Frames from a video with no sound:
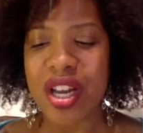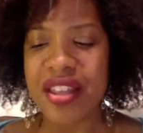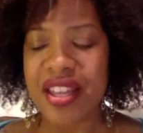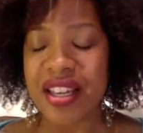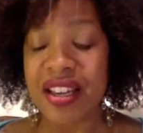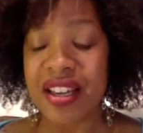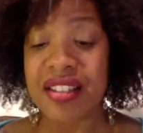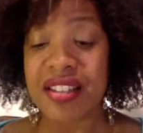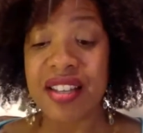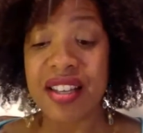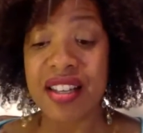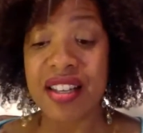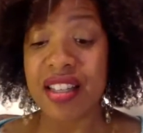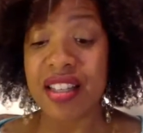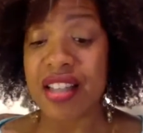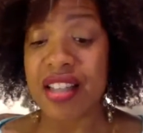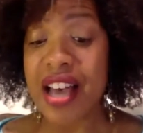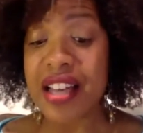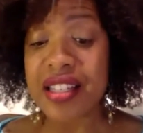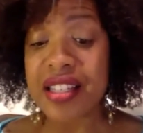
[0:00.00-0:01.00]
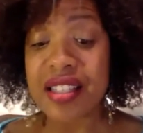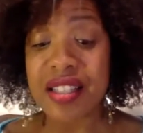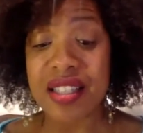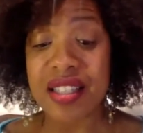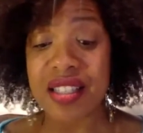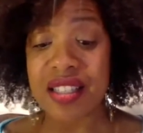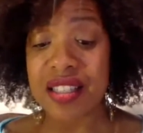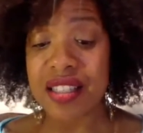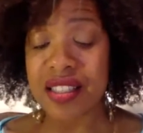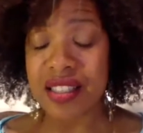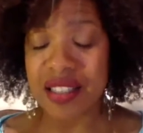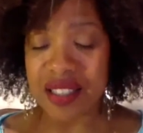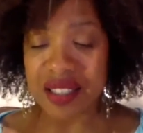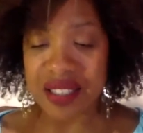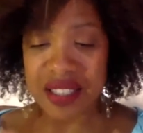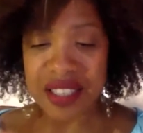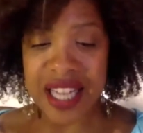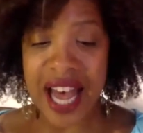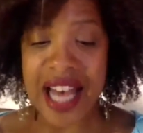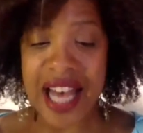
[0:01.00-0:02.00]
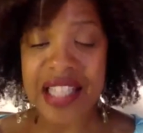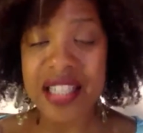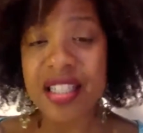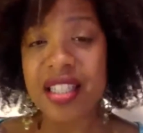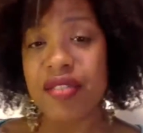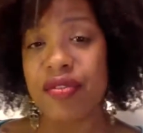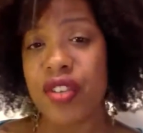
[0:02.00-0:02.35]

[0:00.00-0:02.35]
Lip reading: think I said it the last